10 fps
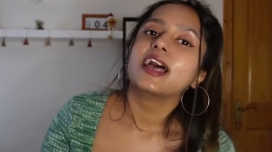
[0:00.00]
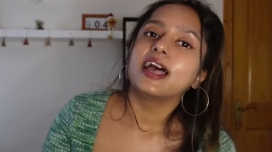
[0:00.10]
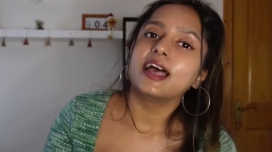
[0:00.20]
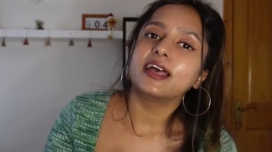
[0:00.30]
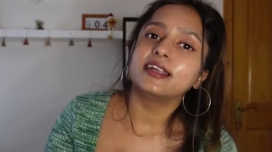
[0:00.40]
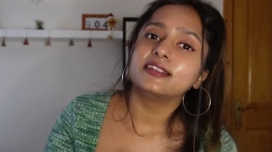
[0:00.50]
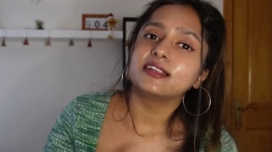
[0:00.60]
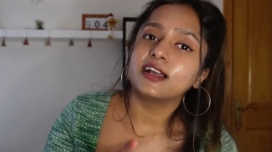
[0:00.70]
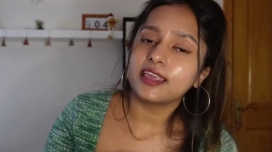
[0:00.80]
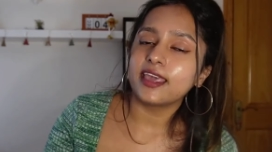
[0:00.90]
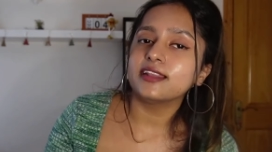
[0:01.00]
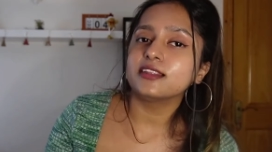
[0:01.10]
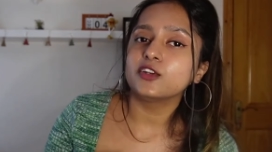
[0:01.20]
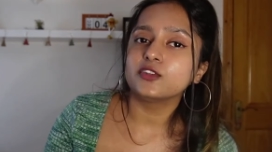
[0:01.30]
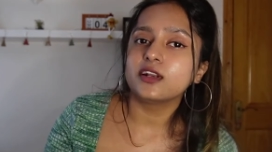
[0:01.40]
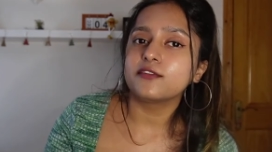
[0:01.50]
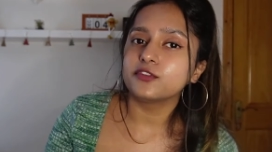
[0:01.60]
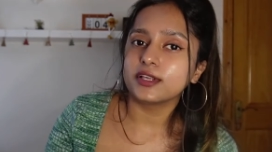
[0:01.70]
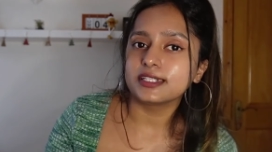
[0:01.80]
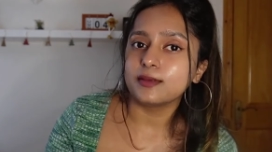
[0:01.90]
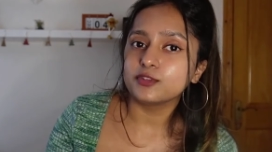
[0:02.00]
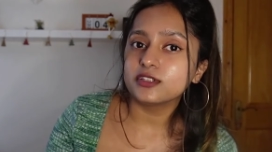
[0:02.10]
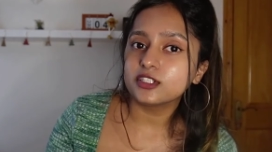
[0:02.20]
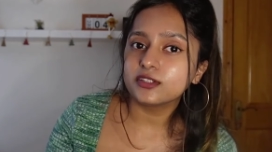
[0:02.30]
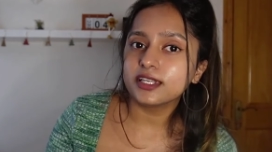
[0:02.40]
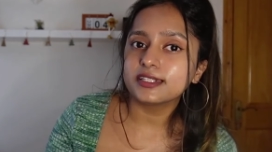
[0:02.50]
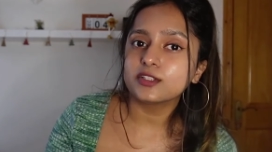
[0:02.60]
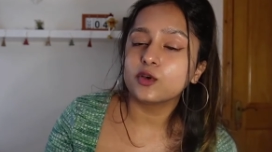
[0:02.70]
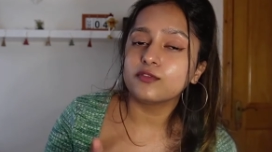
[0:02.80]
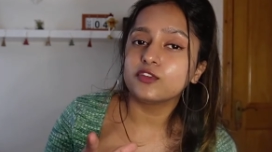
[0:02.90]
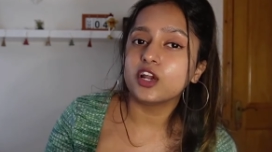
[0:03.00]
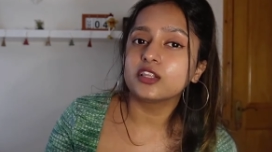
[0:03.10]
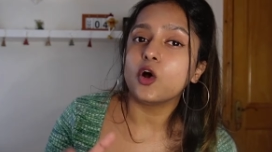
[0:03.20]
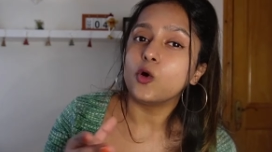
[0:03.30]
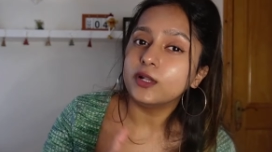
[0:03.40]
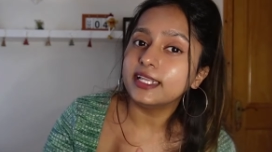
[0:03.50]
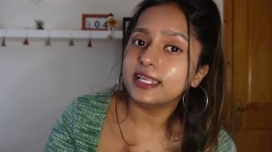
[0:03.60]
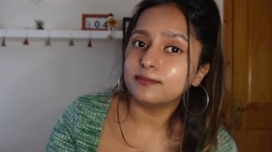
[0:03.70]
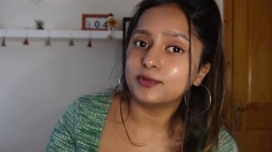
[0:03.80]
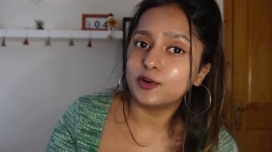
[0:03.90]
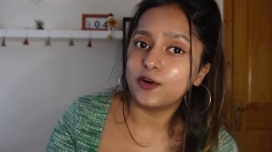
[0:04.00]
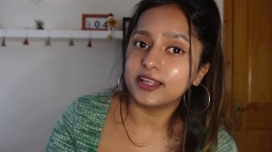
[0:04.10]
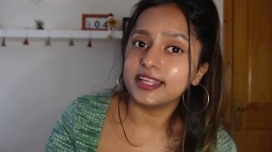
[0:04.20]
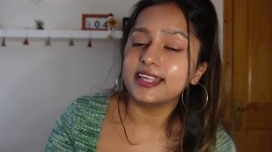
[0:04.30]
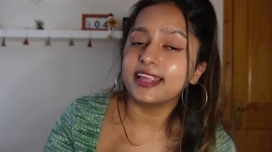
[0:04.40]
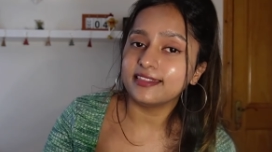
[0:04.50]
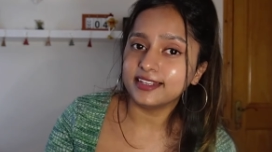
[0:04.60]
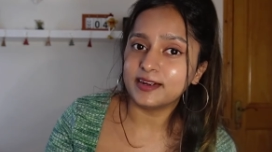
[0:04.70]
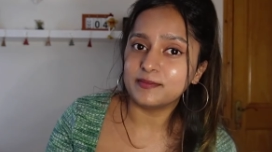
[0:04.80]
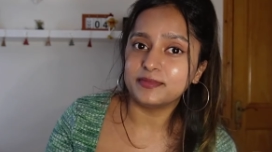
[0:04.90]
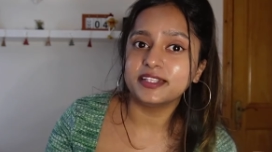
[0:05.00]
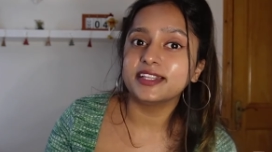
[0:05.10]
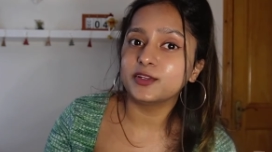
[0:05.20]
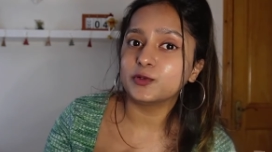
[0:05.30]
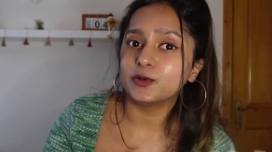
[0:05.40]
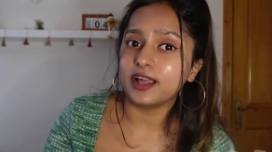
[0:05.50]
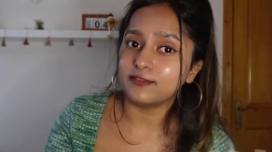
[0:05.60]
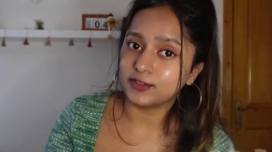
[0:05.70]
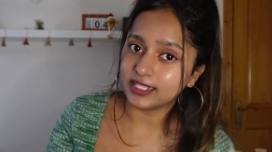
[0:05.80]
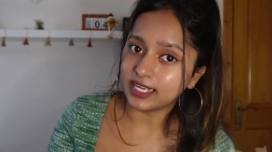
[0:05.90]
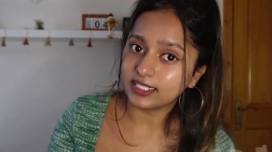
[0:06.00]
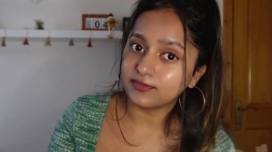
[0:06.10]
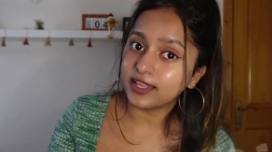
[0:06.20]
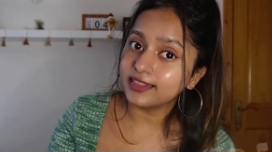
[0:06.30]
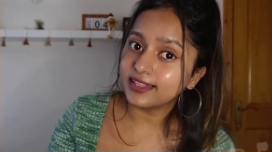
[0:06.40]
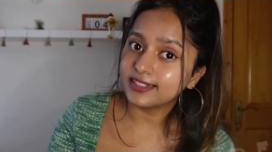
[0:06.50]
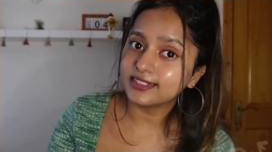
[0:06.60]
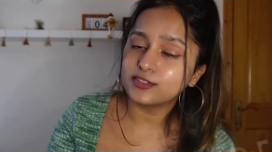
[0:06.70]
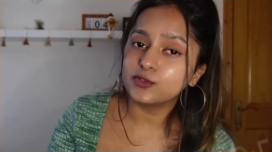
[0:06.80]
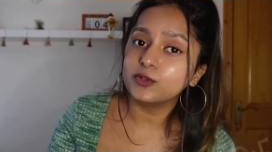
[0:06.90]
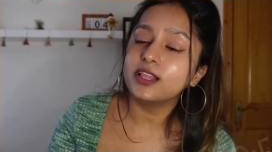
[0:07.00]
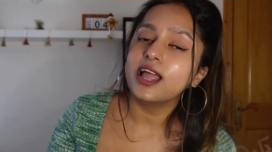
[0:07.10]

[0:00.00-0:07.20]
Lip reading: And again, there are a few exceptions to this. So if you are the only employee in the company, then you don't have to satisfy this rule.